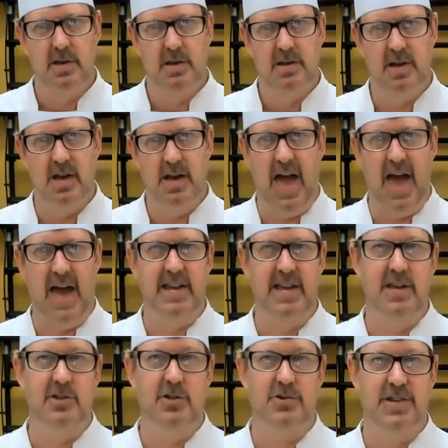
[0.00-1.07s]
adding
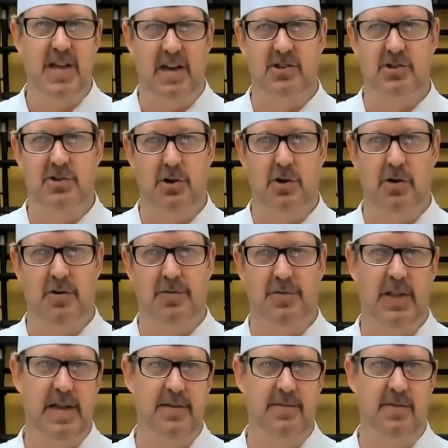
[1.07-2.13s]
either texture or
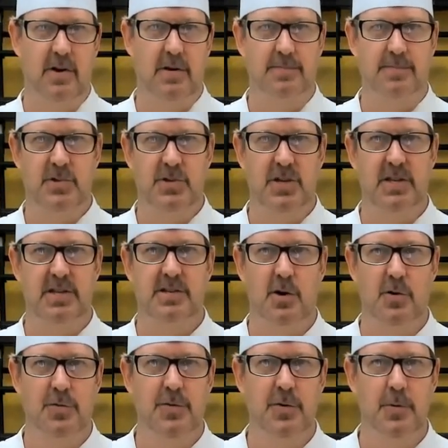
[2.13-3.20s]
flavor to the
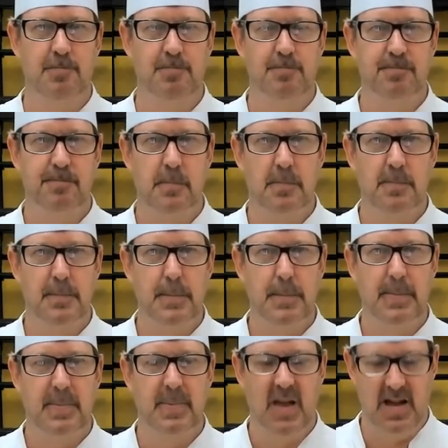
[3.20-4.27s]
tofu.
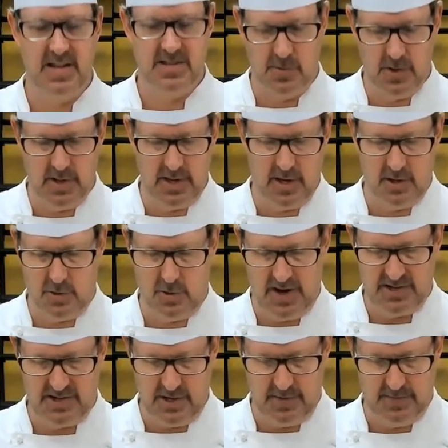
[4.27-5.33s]
That's a really good question.